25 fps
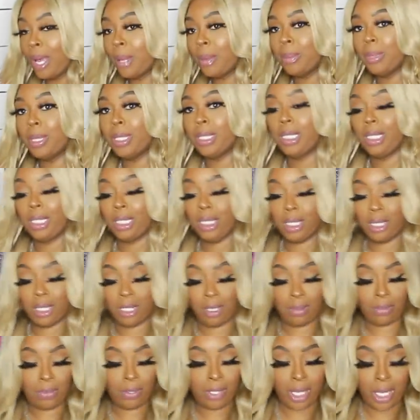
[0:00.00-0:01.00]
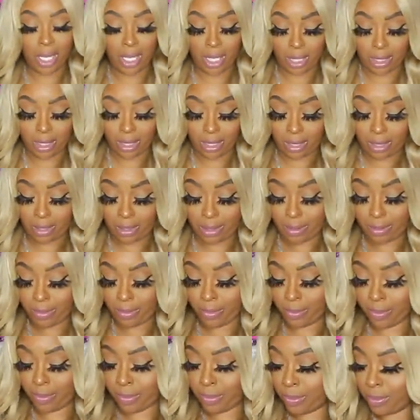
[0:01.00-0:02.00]
I'm gonna be cleaning up the days in here.
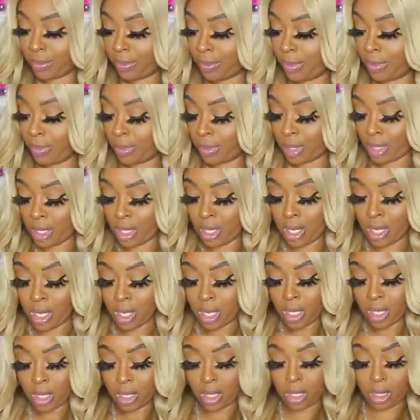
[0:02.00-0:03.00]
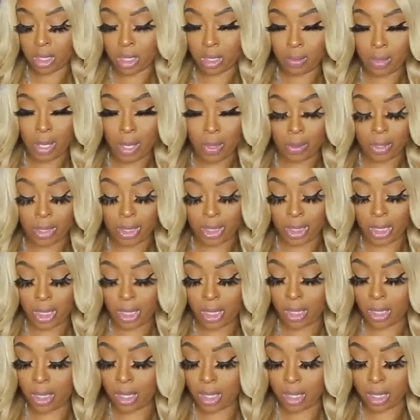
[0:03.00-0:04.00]
This is my
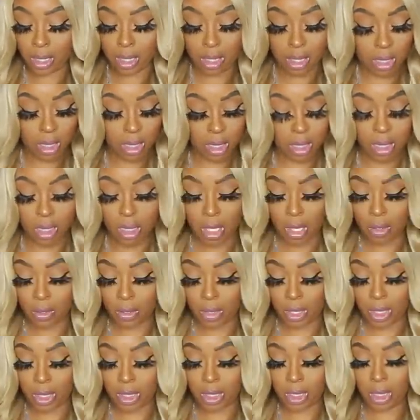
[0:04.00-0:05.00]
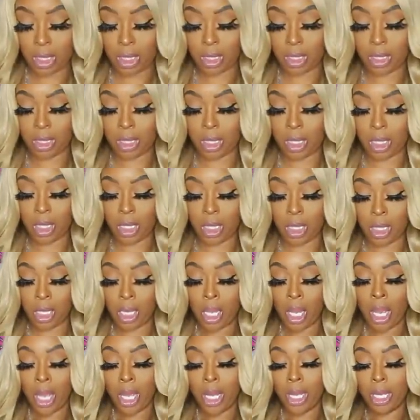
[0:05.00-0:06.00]
receipt. So this is the
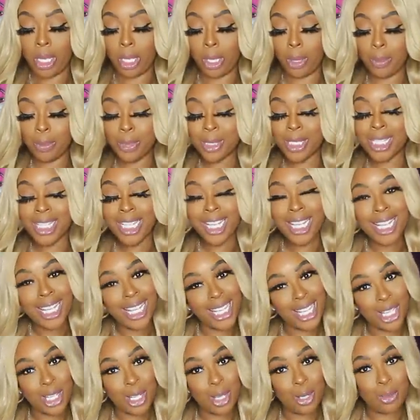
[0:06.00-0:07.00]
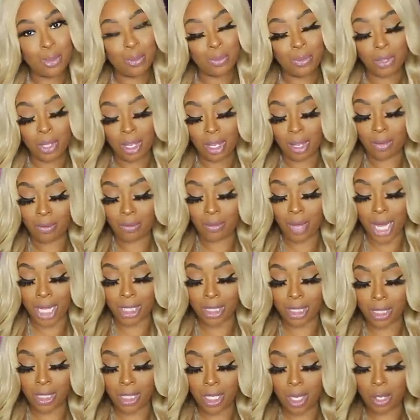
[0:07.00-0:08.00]
MCM
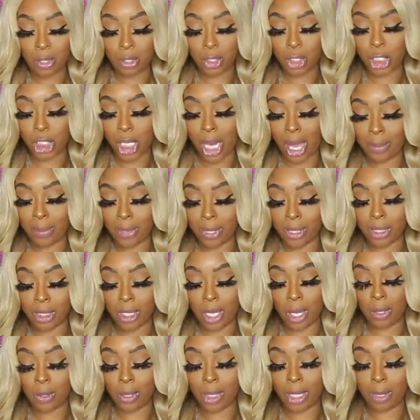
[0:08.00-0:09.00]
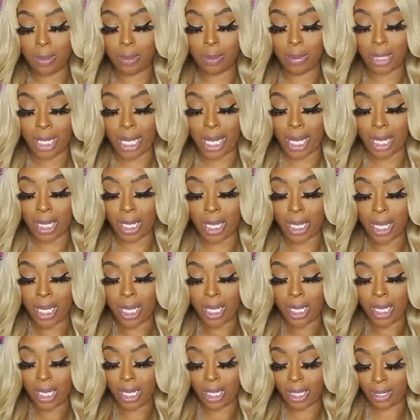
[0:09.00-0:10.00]
Toe Shopping Tote in black
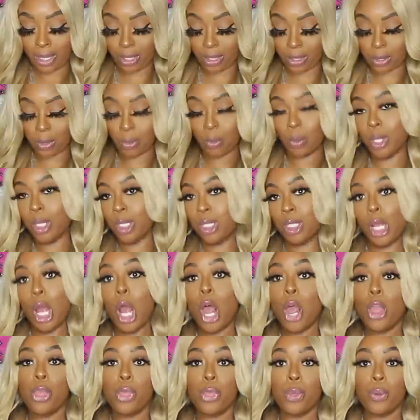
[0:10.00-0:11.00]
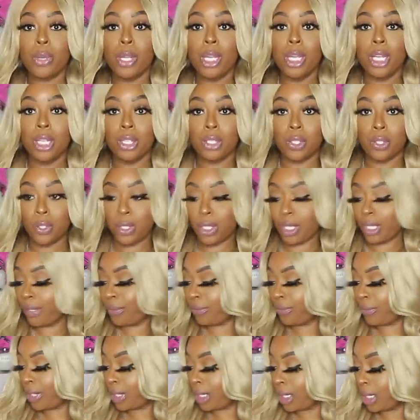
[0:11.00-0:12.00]
and this one was
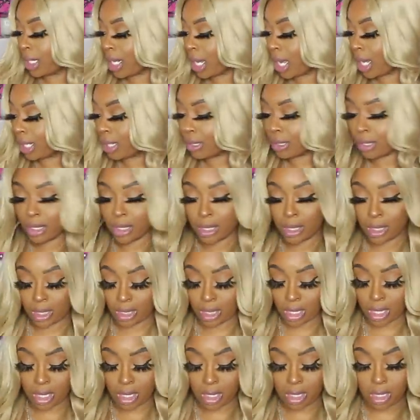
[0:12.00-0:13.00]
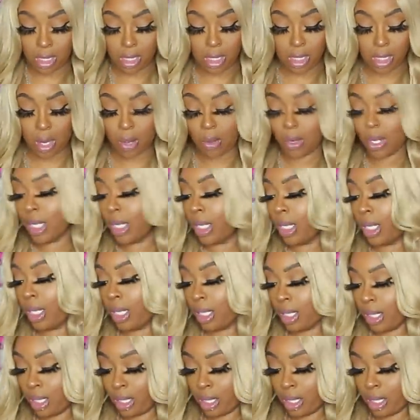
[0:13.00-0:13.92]
$350 so honey